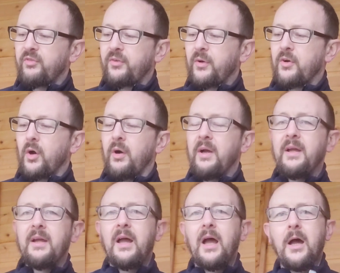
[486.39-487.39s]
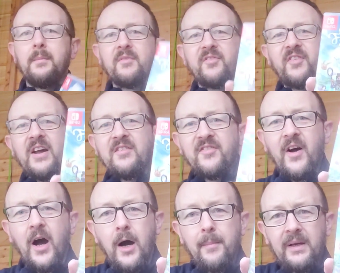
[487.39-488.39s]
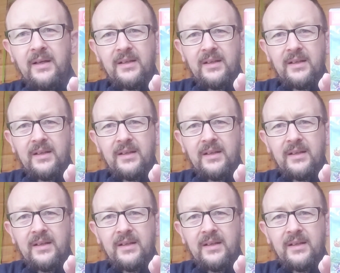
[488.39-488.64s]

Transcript: So I've got Fae Farm,